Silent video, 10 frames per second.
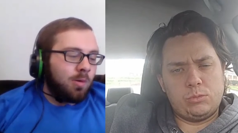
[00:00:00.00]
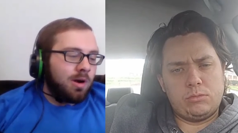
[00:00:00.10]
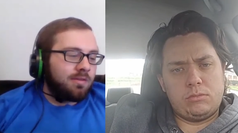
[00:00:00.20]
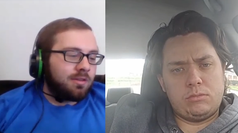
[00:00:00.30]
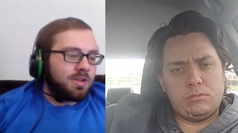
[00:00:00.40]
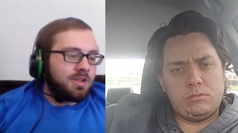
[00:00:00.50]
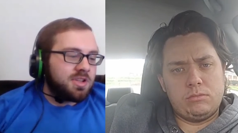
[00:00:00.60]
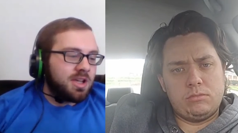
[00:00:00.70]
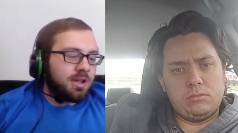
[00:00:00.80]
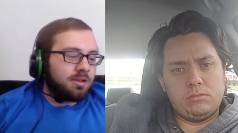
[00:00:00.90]
Speaker 1: However,
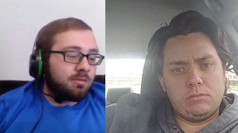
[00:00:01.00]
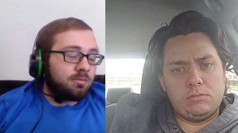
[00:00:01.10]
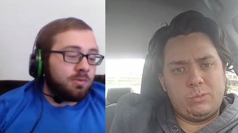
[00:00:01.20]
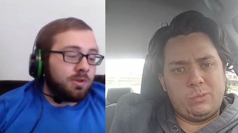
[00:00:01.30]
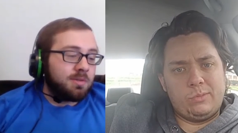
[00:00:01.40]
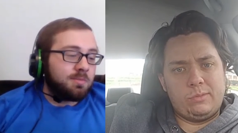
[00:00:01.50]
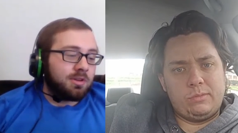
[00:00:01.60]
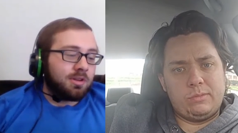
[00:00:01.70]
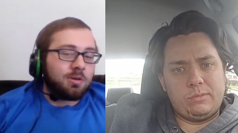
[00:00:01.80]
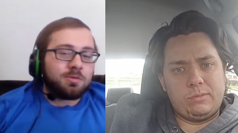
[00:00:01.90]
he's hit really
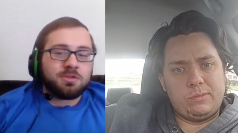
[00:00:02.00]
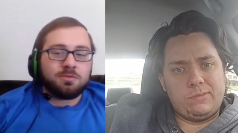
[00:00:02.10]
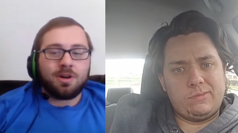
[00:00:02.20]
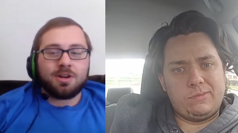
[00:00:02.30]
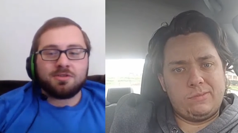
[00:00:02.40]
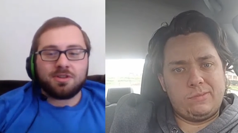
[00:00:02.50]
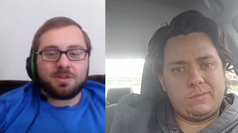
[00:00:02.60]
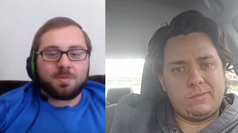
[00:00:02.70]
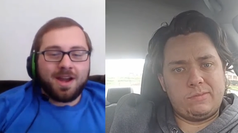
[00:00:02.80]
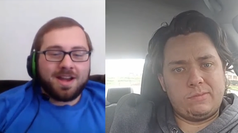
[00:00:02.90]
below 200 the